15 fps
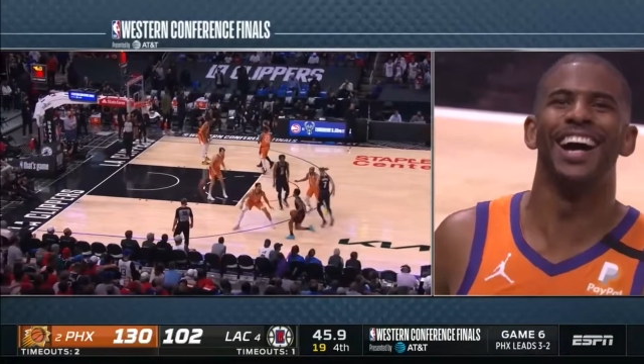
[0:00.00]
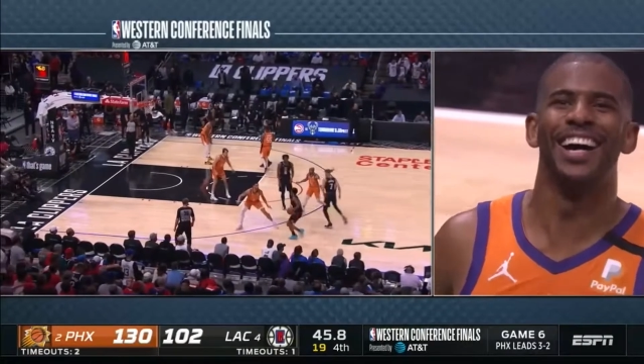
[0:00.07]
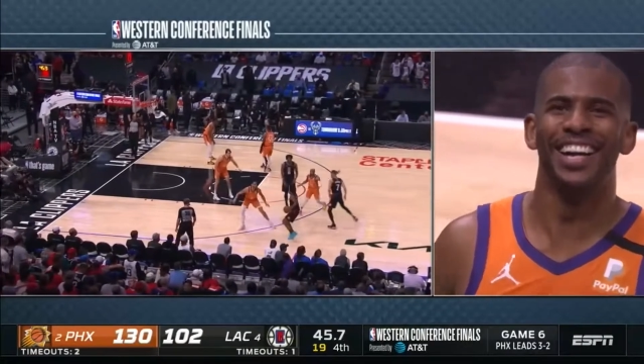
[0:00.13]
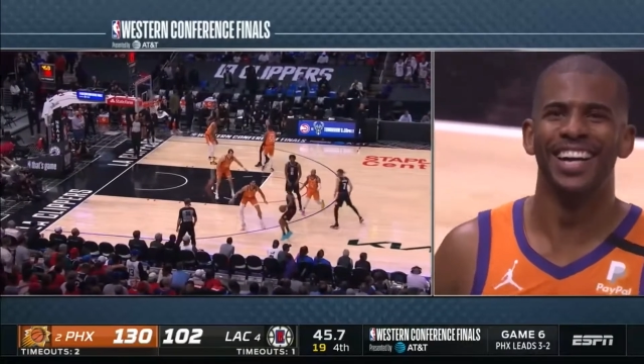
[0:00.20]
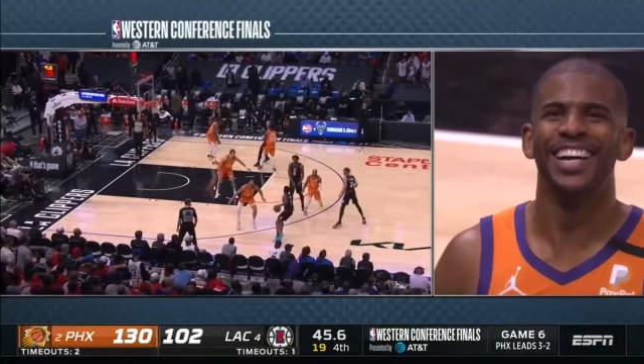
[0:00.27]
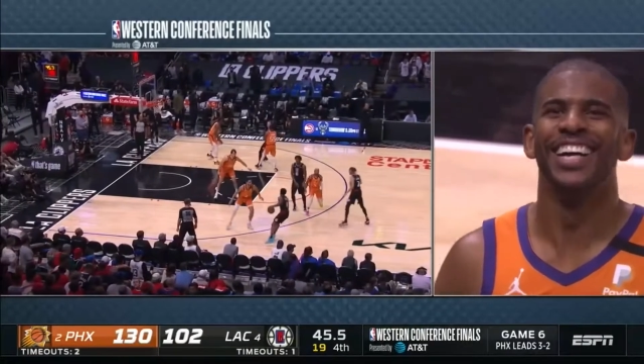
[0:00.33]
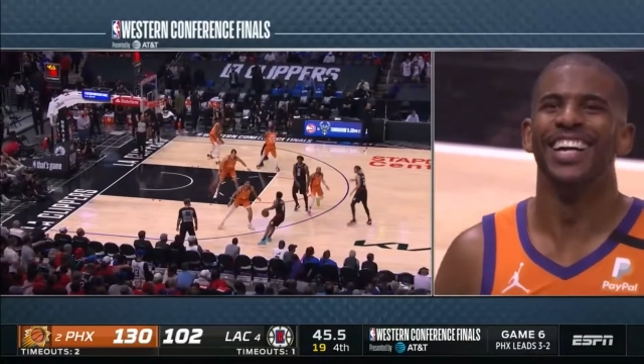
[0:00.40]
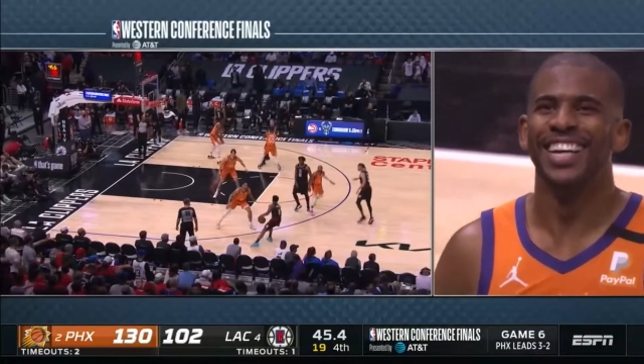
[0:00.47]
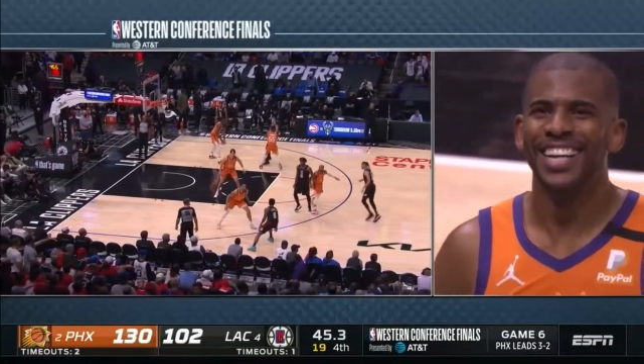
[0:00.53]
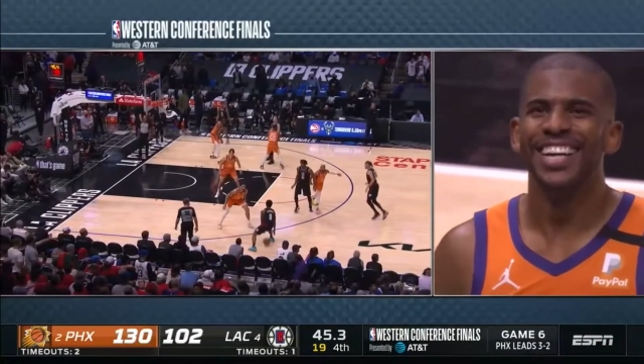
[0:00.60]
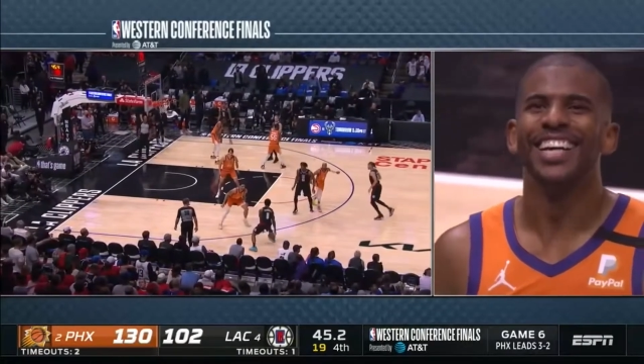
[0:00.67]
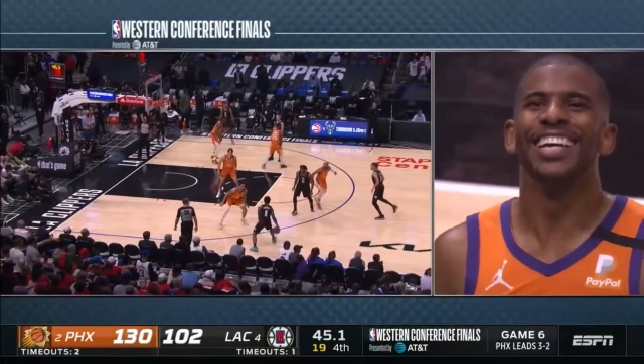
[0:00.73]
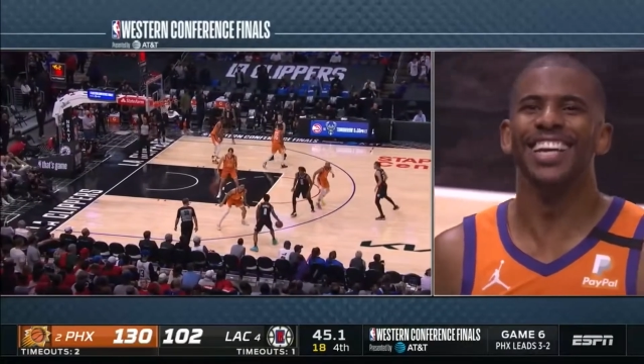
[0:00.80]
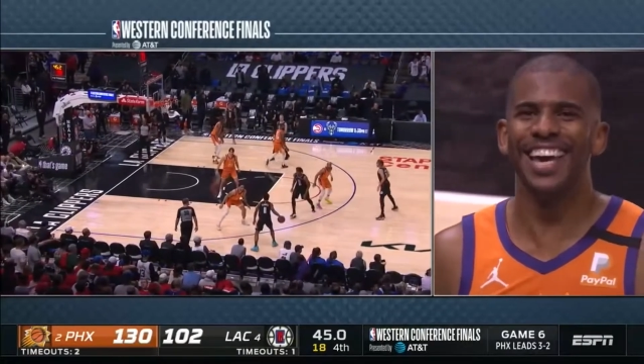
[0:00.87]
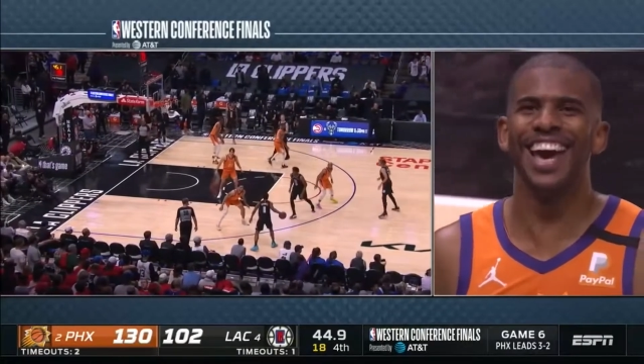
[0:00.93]
an excellent
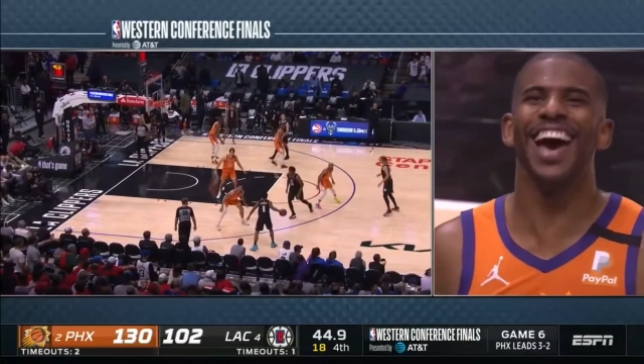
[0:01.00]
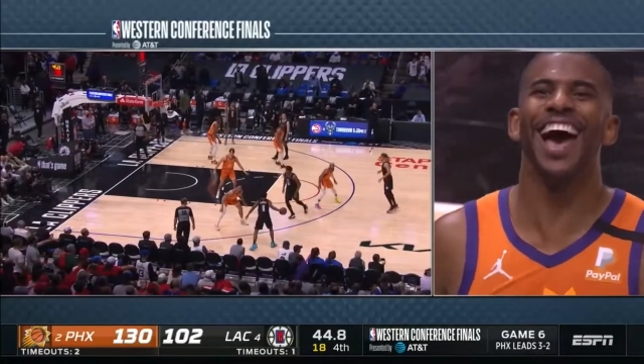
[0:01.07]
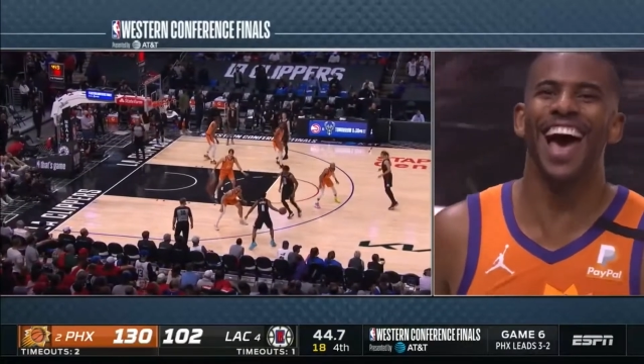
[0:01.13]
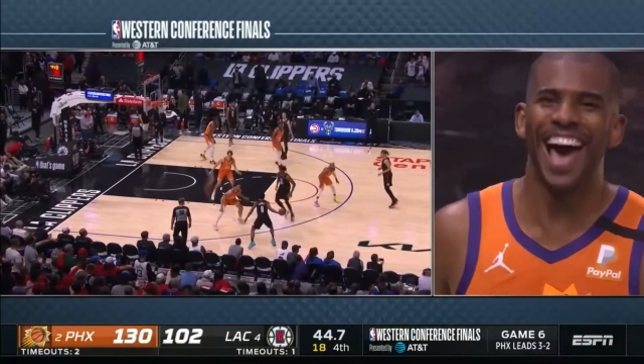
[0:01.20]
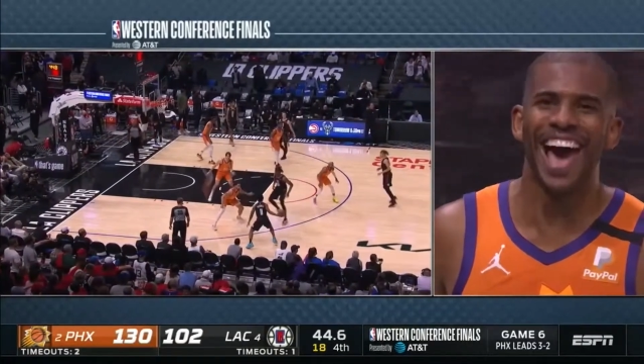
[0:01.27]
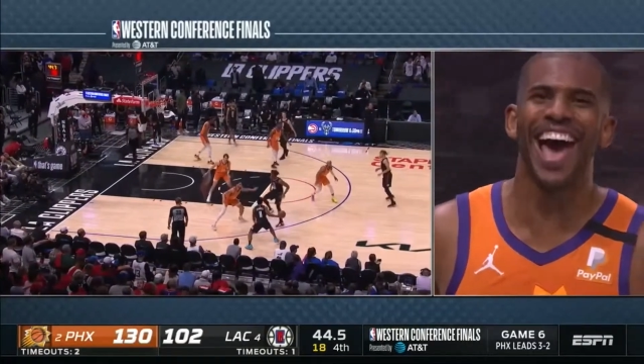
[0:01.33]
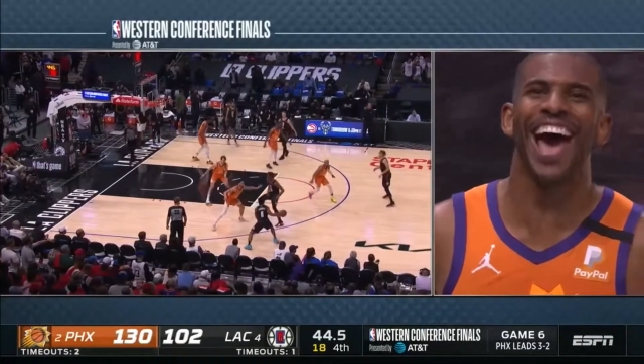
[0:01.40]
Clipper defense. They